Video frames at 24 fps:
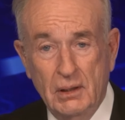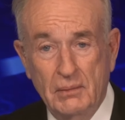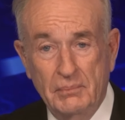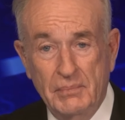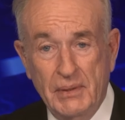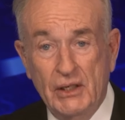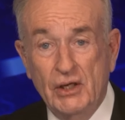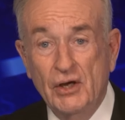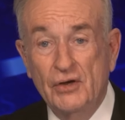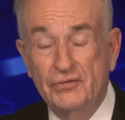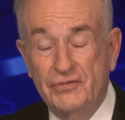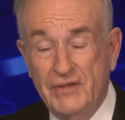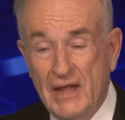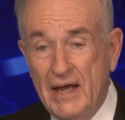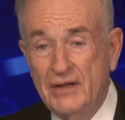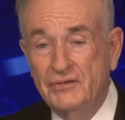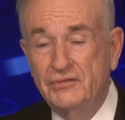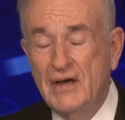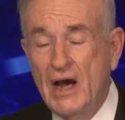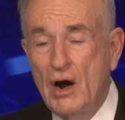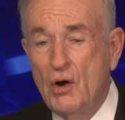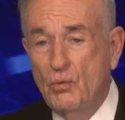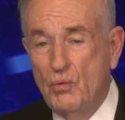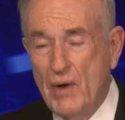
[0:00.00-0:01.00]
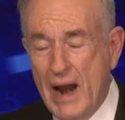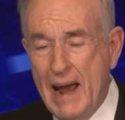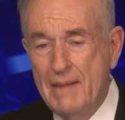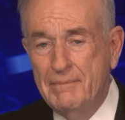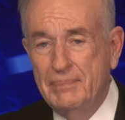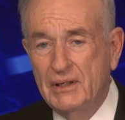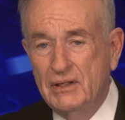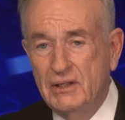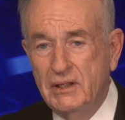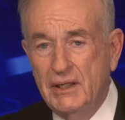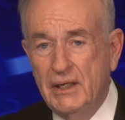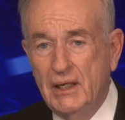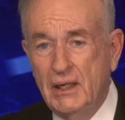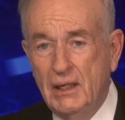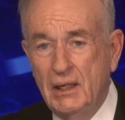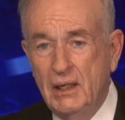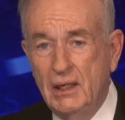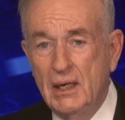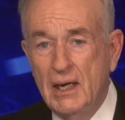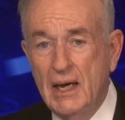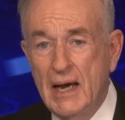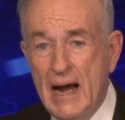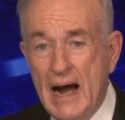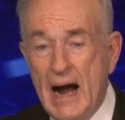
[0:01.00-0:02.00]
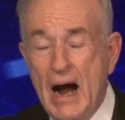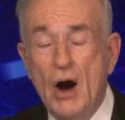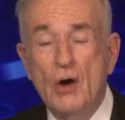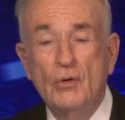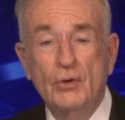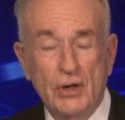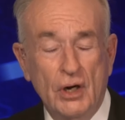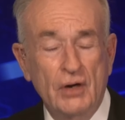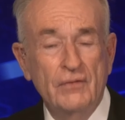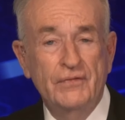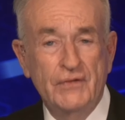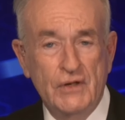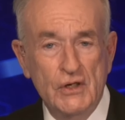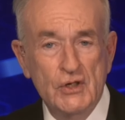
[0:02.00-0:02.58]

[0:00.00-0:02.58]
because that's how rapidly out of